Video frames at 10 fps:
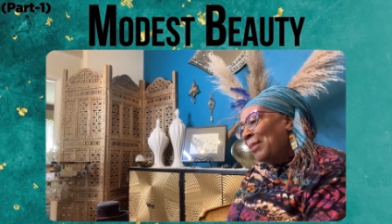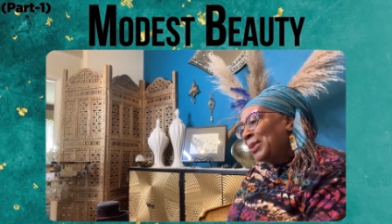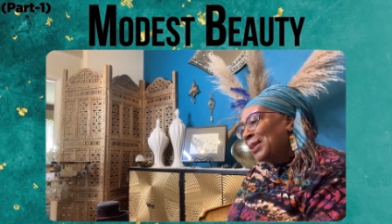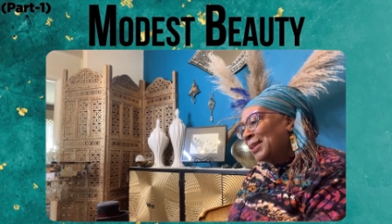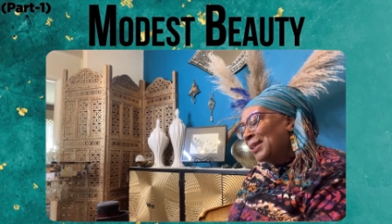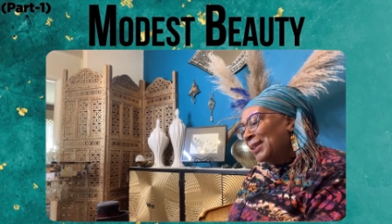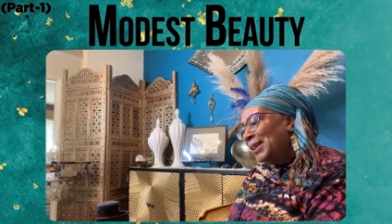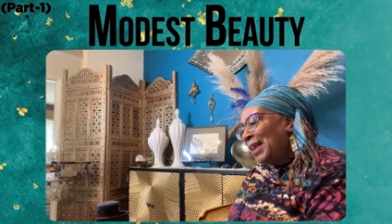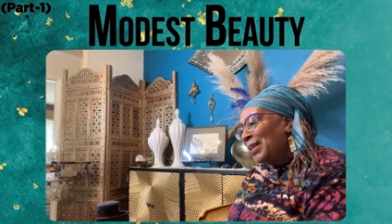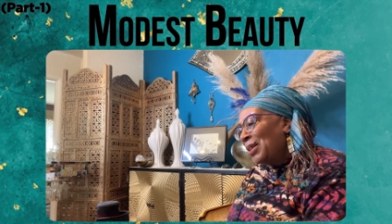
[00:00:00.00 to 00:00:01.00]
I'm just going to
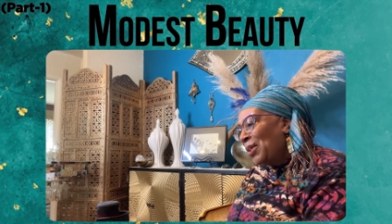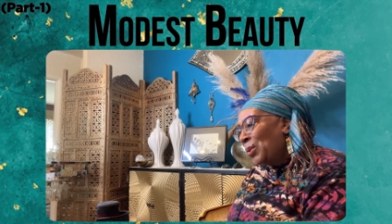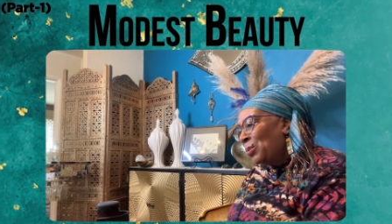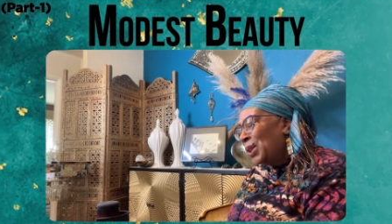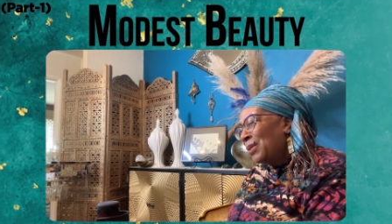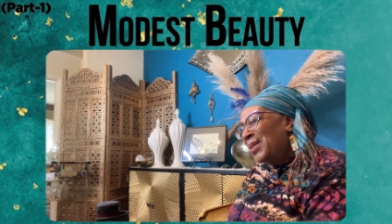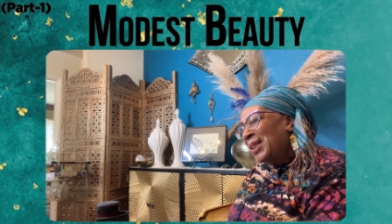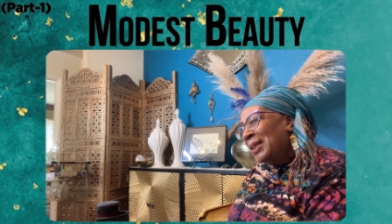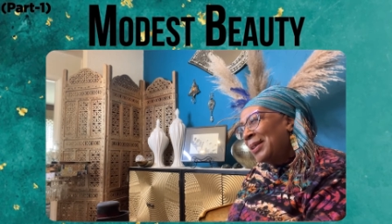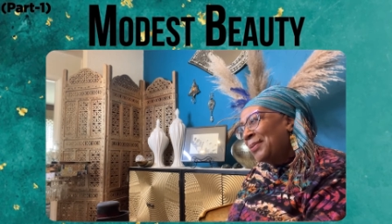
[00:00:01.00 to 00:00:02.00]
say another one of the
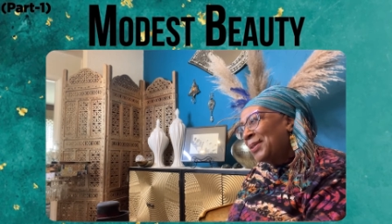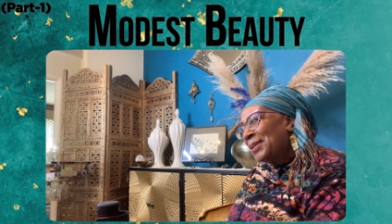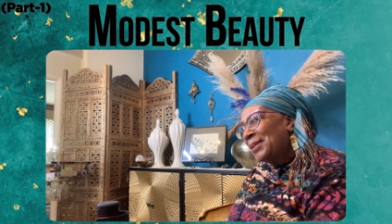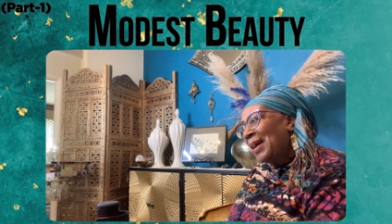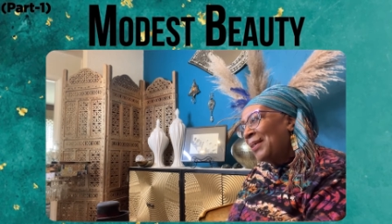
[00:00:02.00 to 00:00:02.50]
gifts